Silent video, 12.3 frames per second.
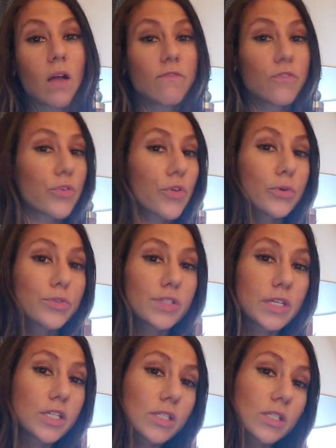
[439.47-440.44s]
for those
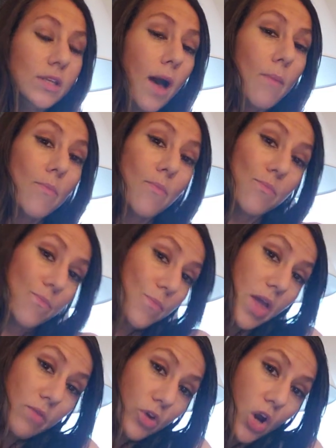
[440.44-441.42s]
things
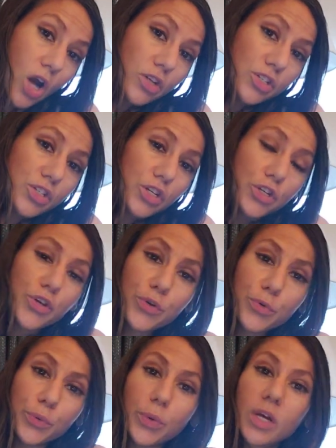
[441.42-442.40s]
in regards to
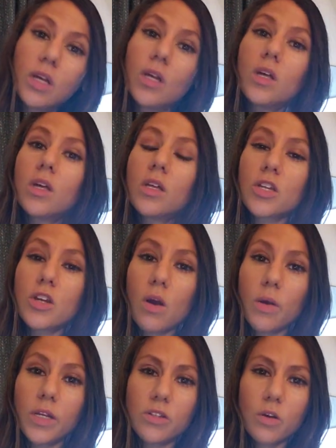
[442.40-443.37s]
you,
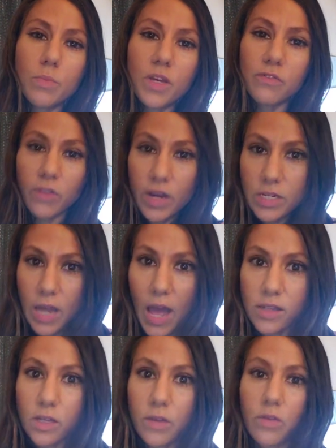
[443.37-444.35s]
and don't be afraid to
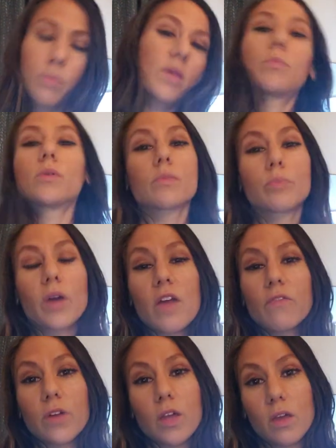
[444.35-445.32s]
ask other people to pray
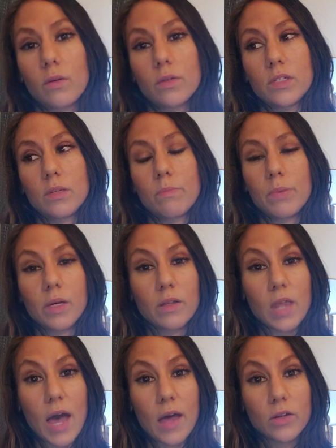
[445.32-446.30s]
for you and to build
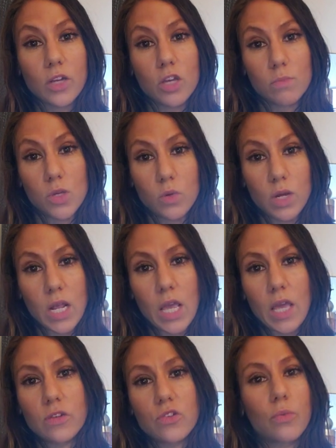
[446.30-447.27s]
that
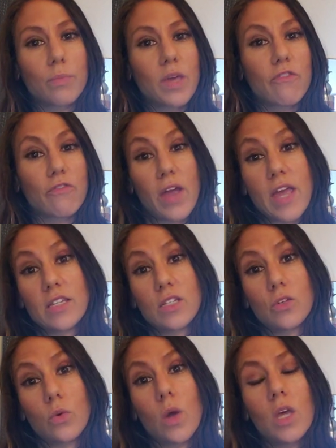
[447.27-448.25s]
community. And don't be afraid
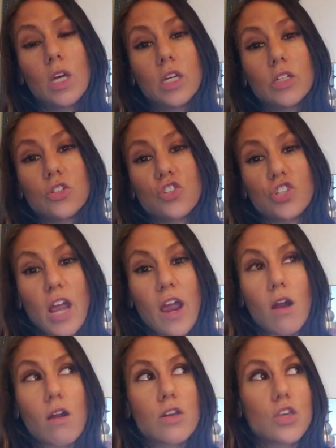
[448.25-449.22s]
to
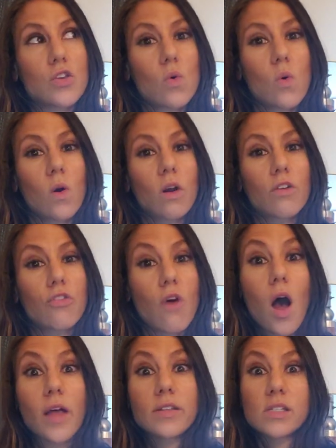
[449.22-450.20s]
share your
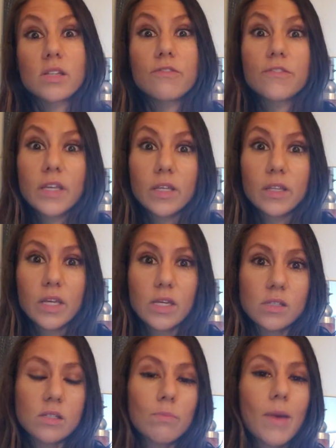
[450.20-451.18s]
thoughts and
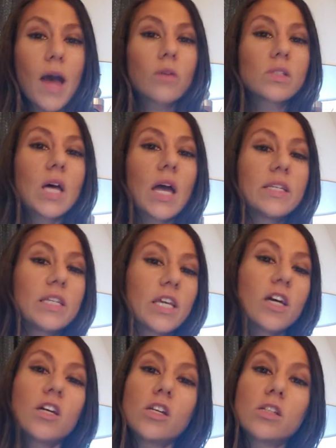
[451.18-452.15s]
feelings and bounce
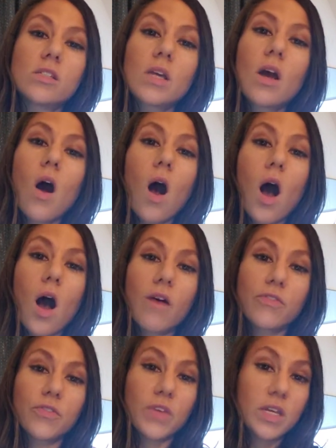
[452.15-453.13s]
ideas
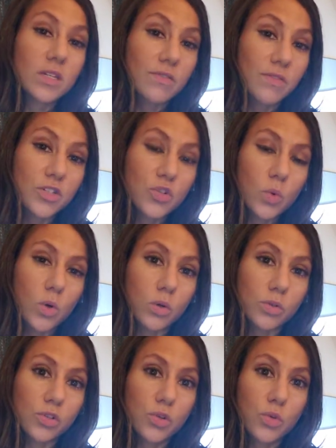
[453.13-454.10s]
off of
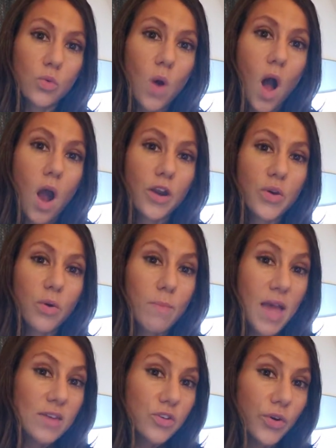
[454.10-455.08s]
individuals who are your
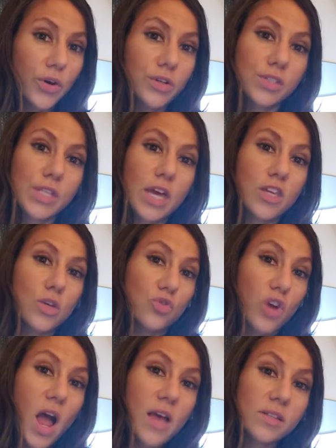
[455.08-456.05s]
mentors that you
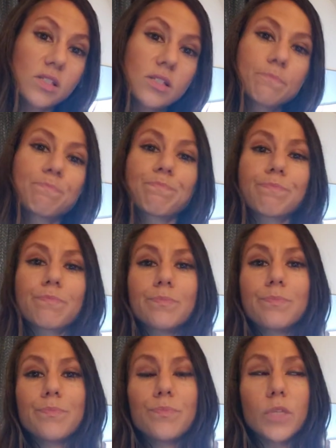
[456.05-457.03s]
trust.
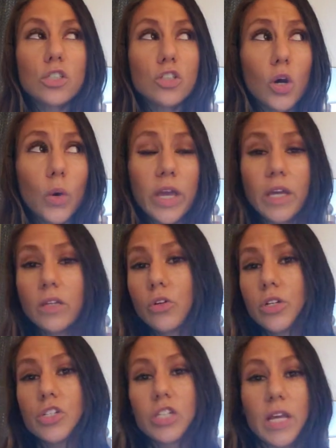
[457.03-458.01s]
So in
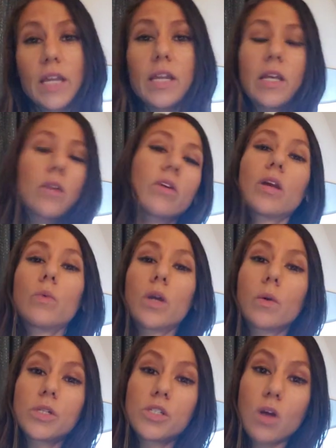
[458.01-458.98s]
Christianity, right, we
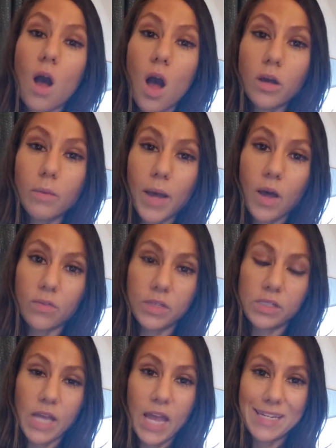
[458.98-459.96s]
always talk about
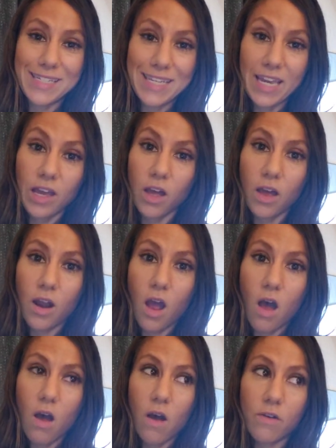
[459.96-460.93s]
this idea
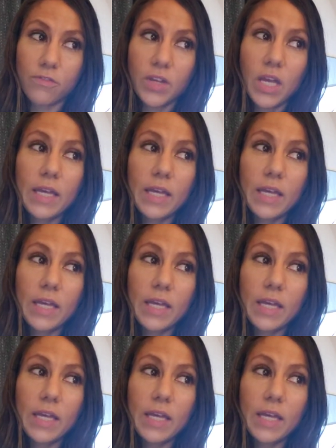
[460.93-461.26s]
of